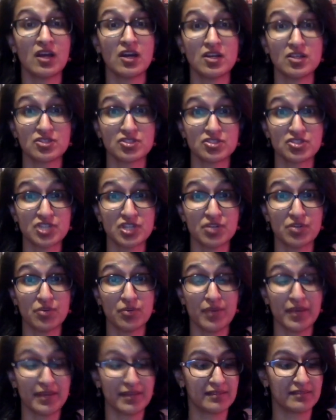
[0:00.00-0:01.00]

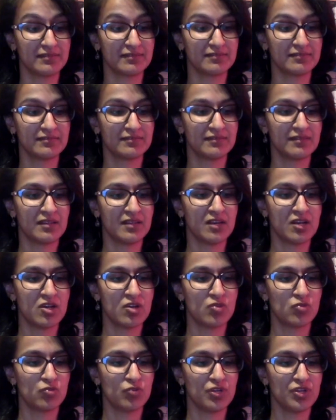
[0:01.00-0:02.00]
Stowaway.
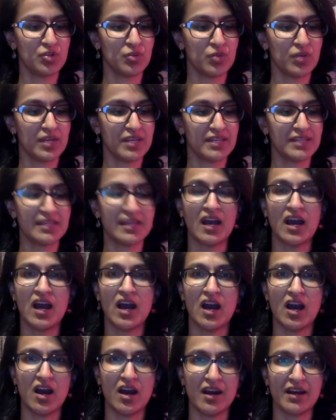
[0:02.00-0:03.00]
Run away,
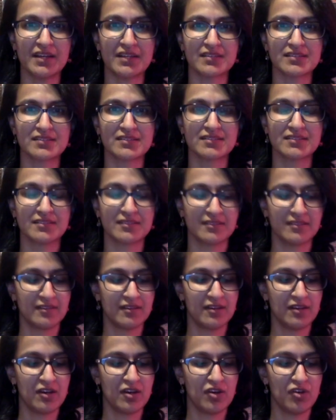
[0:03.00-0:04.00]
hide.
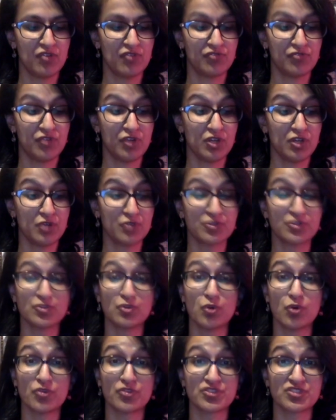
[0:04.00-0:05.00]
Follow the
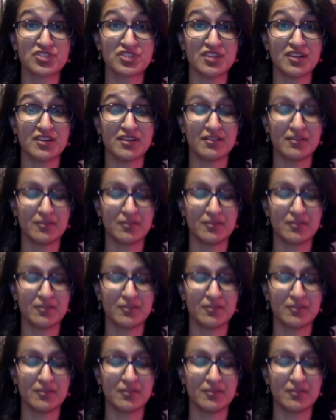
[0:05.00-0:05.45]
North Star.